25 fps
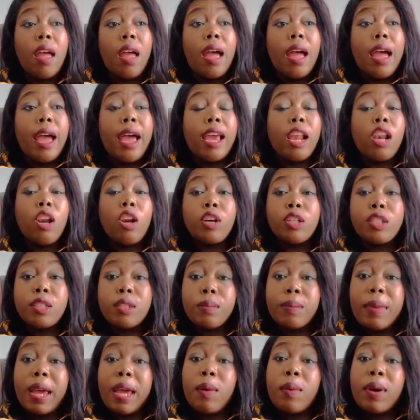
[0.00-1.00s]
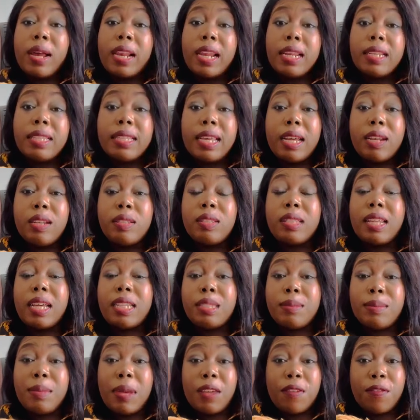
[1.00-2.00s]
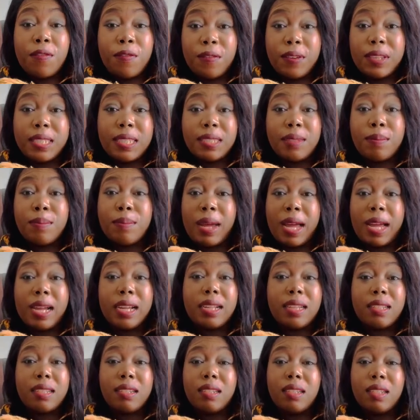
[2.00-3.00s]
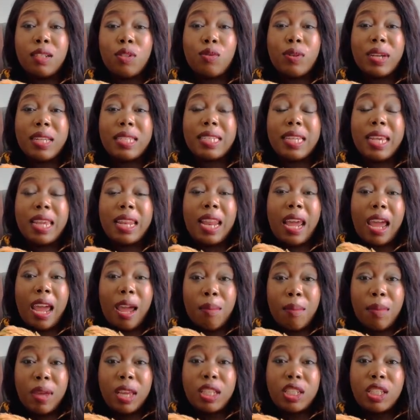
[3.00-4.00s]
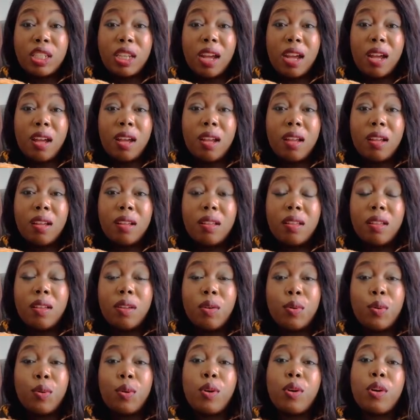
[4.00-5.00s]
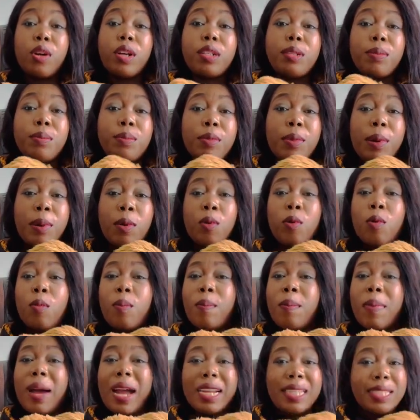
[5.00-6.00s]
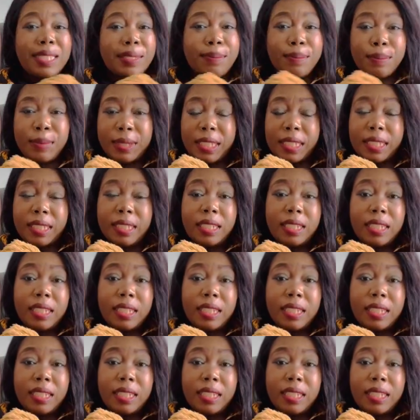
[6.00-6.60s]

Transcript: I lost my wallet. That's my first mug. It was an amateur who mugged me,